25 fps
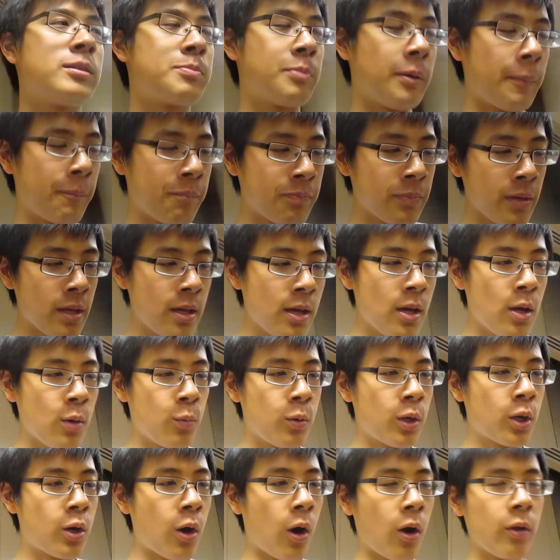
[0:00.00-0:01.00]
But
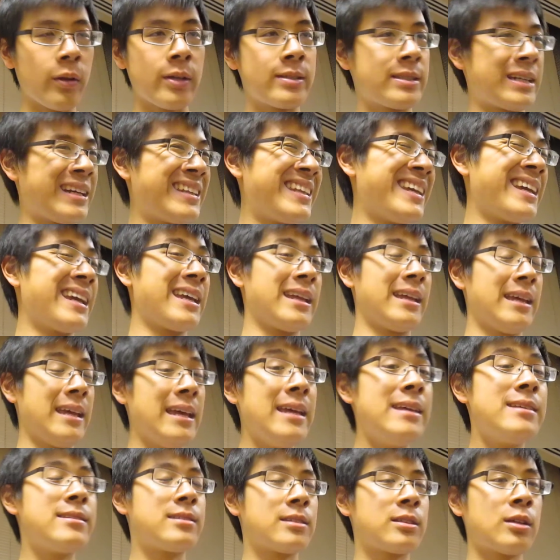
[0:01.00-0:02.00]
regardless, I think it
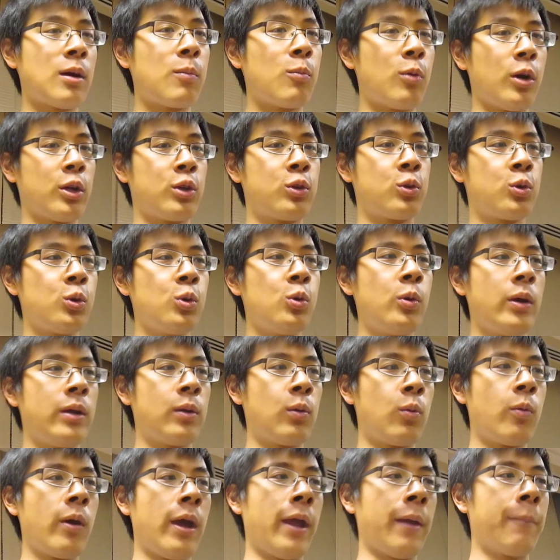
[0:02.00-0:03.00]
is somewhat true in
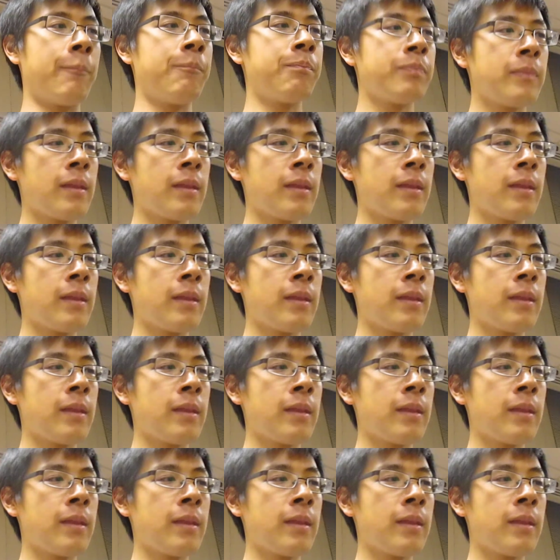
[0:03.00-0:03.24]
a way.